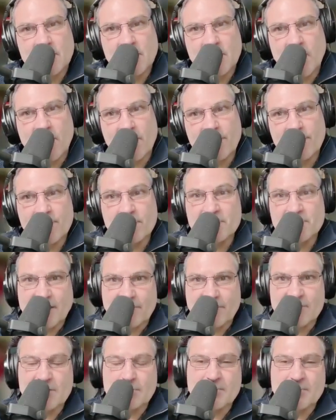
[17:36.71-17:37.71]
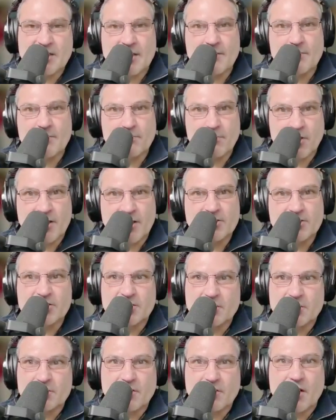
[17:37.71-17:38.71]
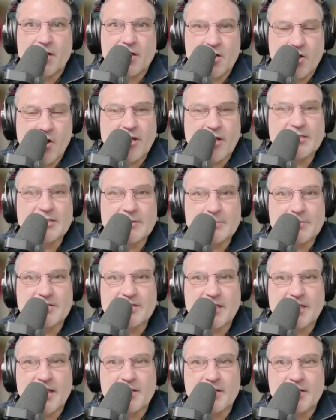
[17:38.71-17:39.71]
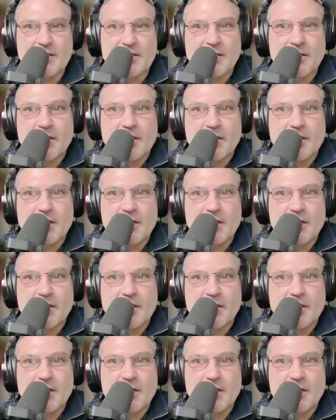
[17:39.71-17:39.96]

going from 70% bullish to kind of 90%,